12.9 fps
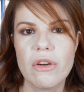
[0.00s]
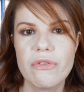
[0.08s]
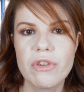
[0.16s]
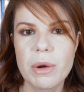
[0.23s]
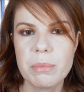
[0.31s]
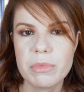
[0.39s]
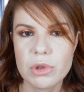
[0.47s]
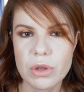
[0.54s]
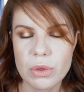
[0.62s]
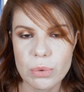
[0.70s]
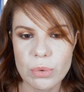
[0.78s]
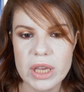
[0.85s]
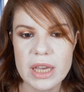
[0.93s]
From the
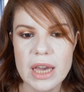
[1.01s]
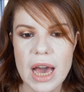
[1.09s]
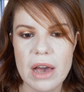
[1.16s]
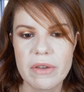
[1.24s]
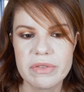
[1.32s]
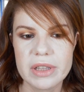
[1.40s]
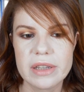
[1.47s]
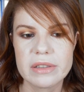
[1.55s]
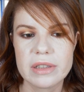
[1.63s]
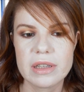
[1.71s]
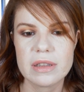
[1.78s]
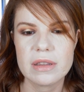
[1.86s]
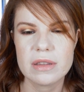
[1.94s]
3 I've
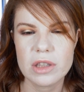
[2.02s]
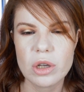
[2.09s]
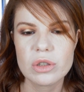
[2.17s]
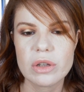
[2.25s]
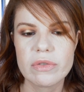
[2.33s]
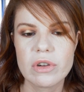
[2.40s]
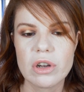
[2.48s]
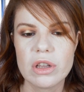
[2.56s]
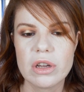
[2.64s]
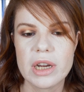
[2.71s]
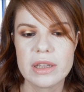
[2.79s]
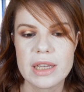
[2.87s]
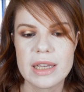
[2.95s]
tested, Dose of
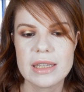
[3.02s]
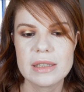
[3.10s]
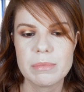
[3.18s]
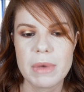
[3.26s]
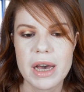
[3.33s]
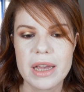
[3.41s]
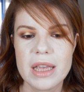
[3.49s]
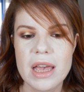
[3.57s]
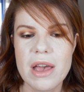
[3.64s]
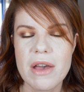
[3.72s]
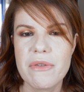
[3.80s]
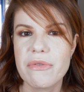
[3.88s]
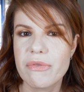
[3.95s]
Color is my
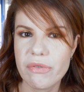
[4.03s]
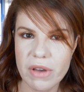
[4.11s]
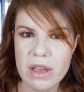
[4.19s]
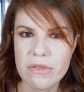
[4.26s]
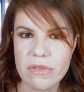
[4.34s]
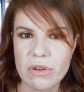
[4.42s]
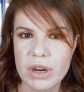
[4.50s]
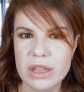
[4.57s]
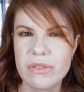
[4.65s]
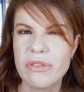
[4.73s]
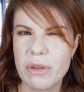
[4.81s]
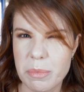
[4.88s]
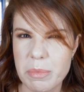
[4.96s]
favorite
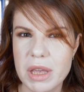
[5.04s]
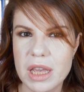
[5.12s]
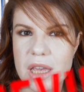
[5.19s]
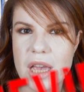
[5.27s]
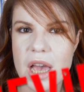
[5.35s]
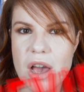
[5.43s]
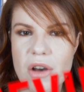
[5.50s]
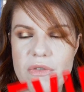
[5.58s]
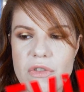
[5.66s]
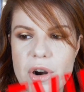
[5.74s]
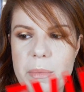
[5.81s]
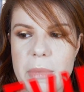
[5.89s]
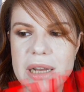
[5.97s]
for me.
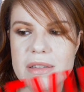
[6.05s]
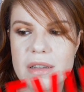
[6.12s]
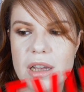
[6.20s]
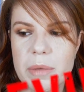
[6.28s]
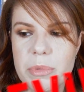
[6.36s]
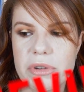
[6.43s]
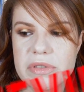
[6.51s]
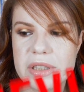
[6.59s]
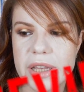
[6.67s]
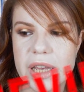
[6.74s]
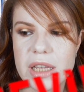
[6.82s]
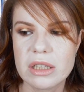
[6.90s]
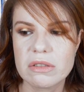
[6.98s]
For my type of
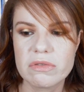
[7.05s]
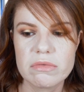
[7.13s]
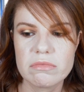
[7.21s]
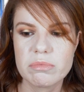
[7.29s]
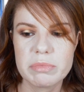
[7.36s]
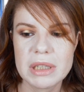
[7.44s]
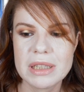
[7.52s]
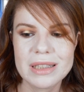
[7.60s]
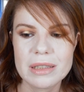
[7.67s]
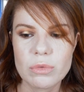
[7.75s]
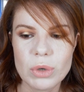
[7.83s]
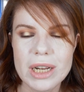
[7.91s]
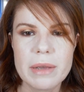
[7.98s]
skin,
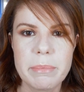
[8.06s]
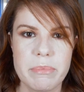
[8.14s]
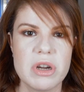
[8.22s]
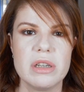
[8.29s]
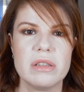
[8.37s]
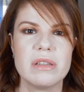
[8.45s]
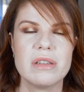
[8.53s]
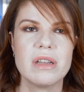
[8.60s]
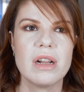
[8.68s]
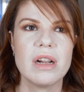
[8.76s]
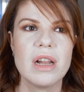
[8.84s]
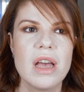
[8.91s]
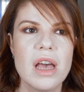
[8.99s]
it's really
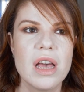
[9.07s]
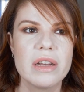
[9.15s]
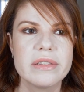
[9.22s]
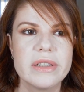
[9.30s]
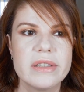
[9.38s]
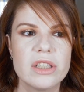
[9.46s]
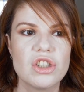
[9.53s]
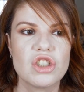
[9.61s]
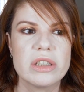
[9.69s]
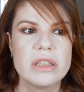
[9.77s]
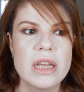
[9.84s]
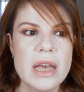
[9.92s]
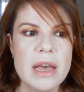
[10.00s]
personal
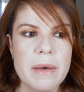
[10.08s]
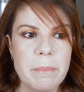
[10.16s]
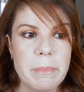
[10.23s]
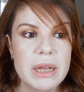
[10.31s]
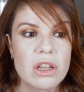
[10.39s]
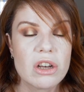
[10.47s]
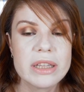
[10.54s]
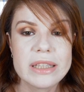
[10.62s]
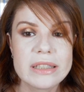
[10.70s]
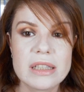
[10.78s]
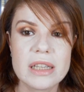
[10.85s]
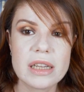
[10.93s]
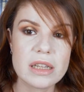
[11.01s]
decision. But
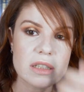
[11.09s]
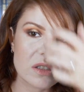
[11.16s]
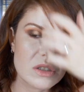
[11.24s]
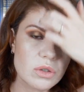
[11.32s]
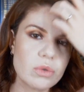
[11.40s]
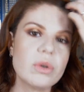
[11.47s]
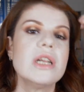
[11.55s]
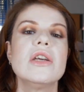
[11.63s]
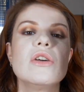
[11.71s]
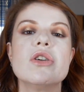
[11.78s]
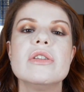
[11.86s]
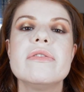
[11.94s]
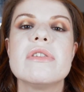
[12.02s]
honestly, it's a really
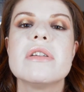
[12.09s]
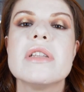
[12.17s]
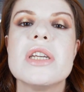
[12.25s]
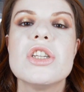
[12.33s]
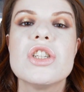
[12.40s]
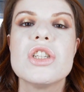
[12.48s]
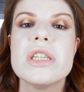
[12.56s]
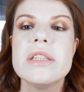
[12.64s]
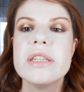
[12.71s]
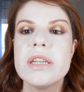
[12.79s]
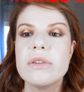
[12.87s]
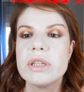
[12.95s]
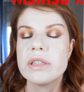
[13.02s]
good foundation.
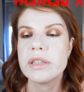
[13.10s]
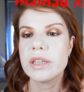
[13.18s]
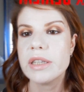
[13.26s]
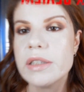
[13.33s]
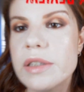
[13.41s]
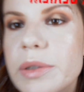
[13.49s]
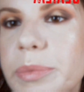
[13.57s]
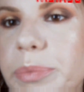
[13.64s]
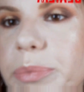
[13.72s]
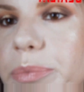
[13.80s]
Here it is.